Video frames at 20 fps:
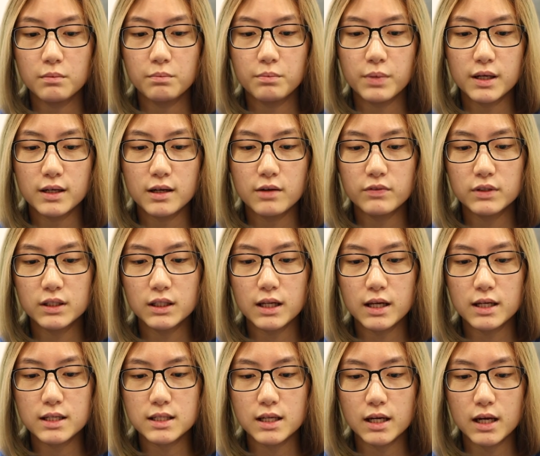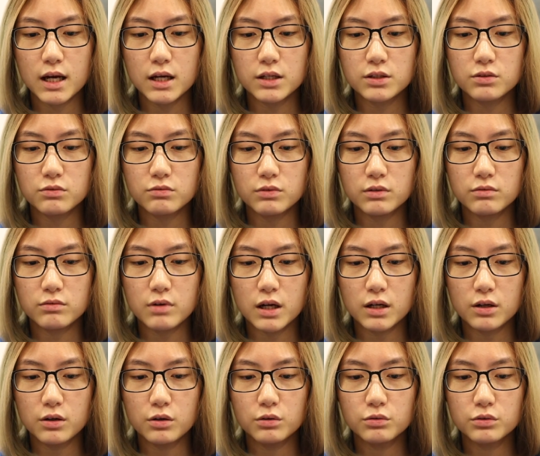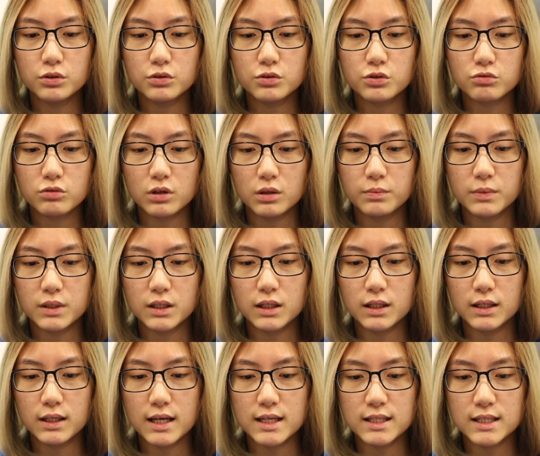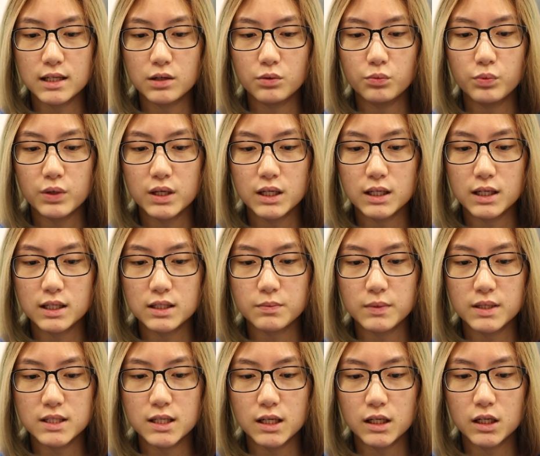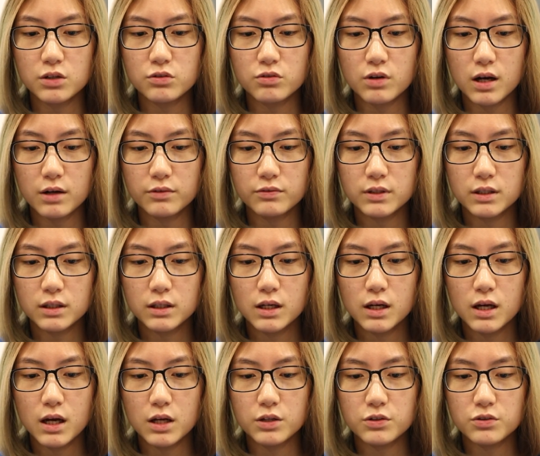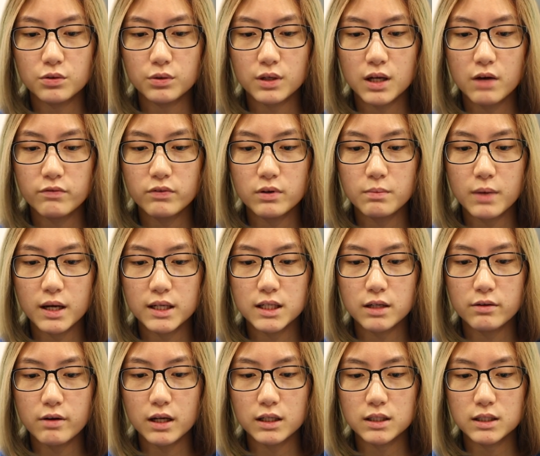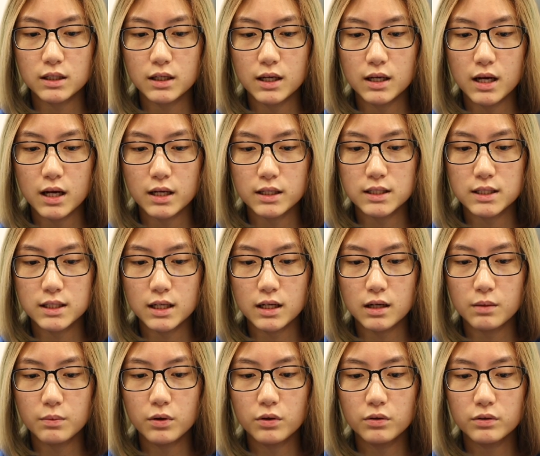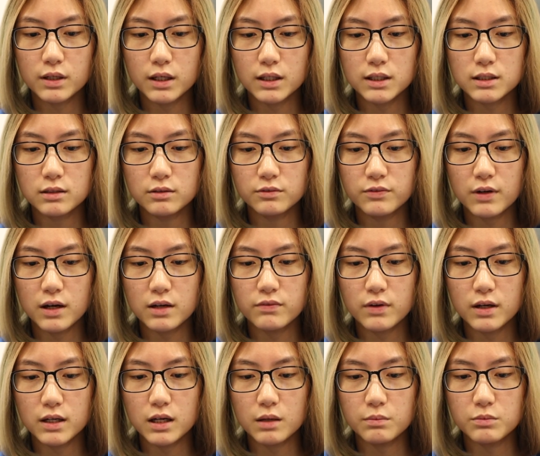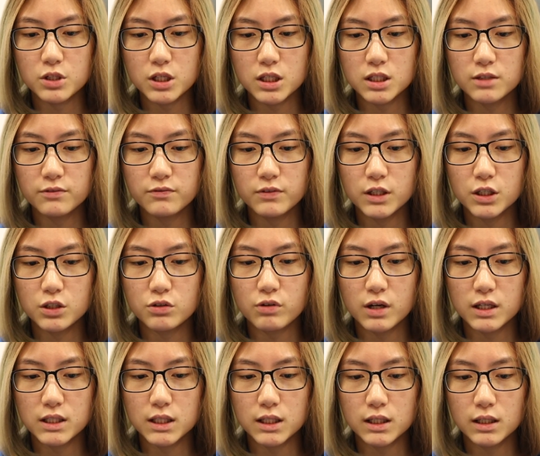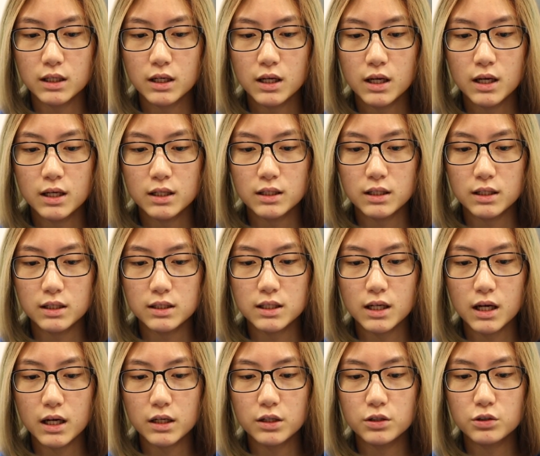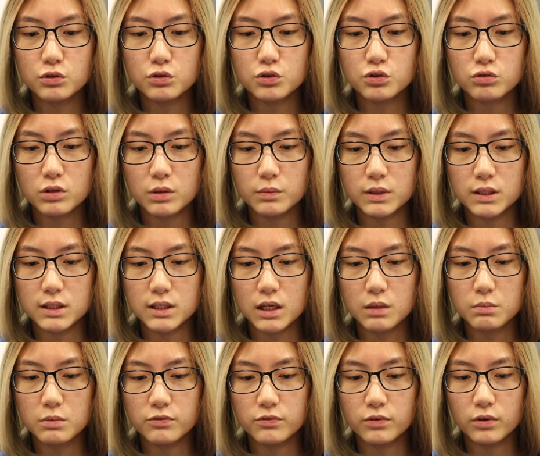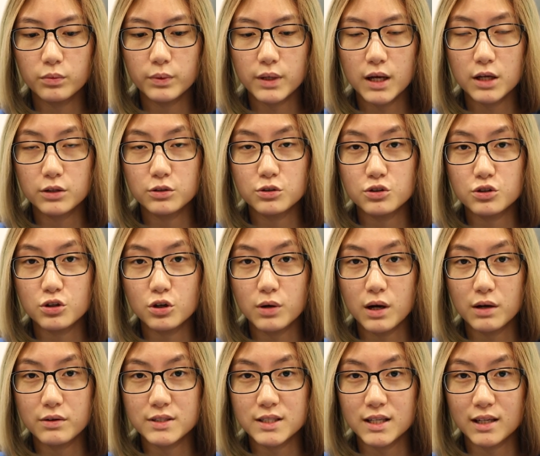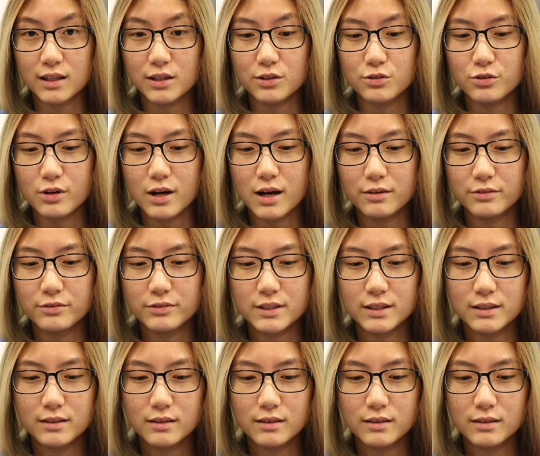But nevertheless, I had to rewrite a whole new script in less than a week as my second draft, and so Kevin, my director, and I stayed up all night till 5 AM just to finish writing the entire new script the day before we had to show our second draft.